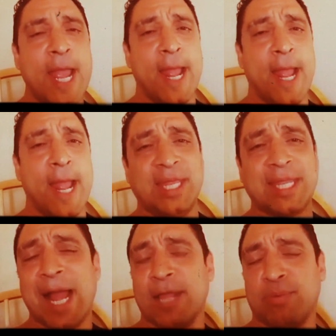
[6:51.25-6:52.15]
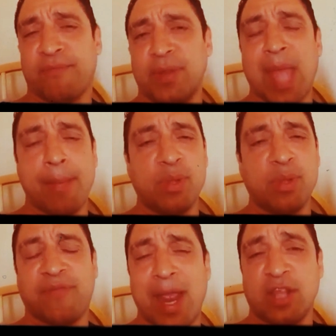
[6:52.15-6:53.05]
And these guys were phenomenal
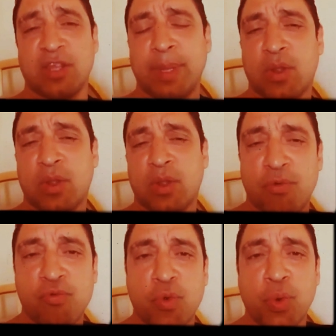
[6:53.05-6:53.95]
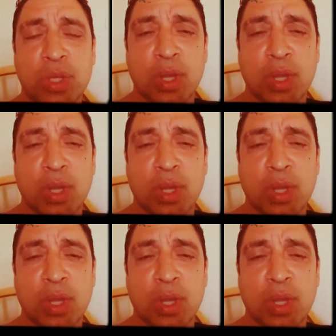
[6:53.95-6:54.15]
fighters because the rules